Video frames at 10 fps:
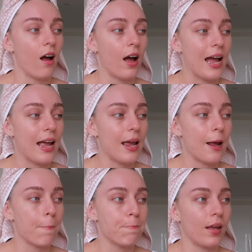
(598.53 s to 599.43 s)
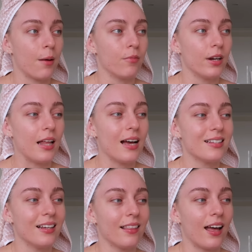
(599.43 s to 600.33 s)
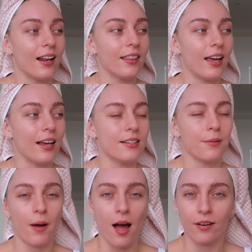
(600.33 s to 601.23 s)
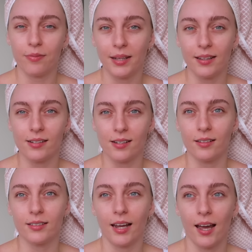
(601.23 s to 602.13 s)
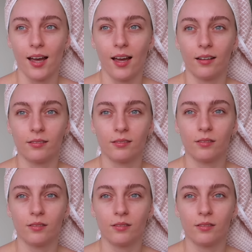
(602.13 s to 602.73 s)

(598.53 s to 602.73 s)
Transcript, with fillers: I am realizing that there is a part of me that does care